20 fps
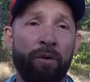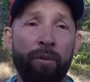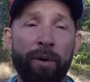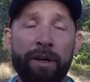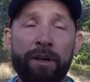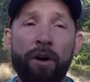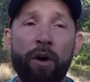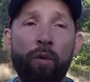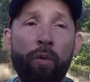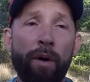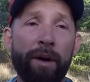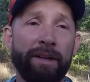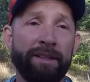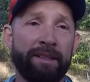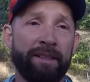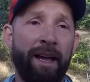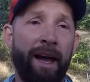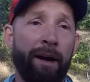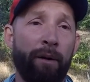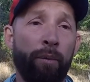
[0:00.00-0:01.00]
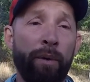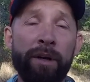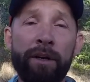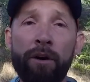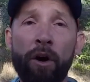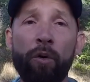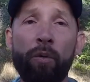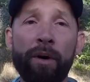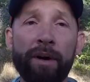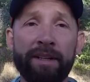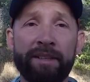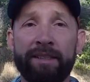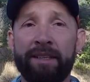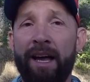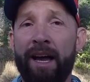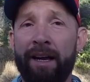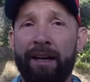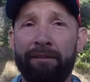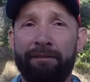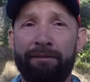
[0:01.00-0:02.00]
we know what it's like. We know what it's
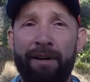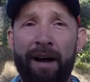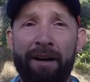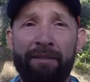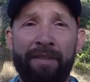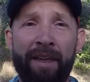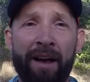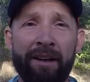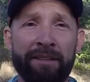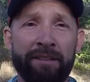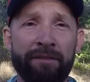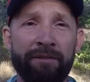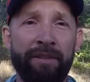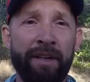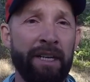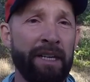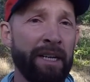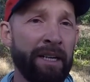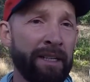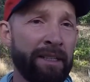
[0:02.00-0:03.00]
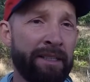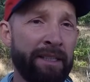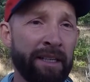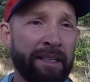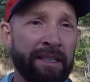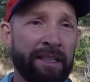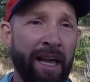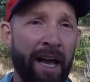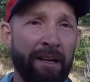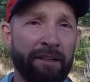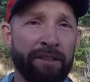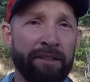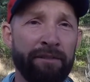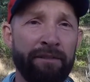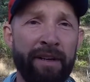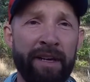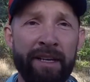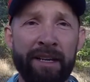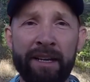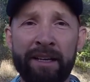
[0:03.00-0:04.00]
like at 5,000 feet, 6,000
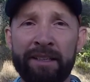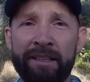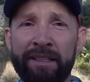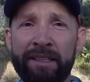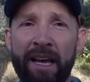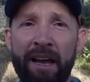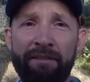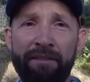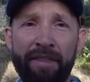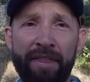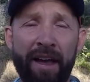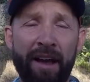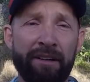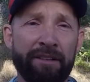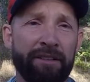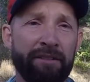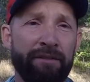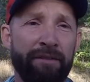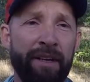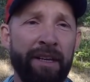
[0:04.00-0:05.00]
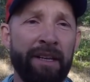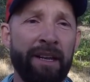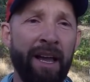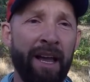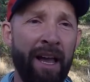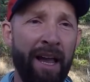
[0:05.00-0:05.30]
feet, 7,000 feet,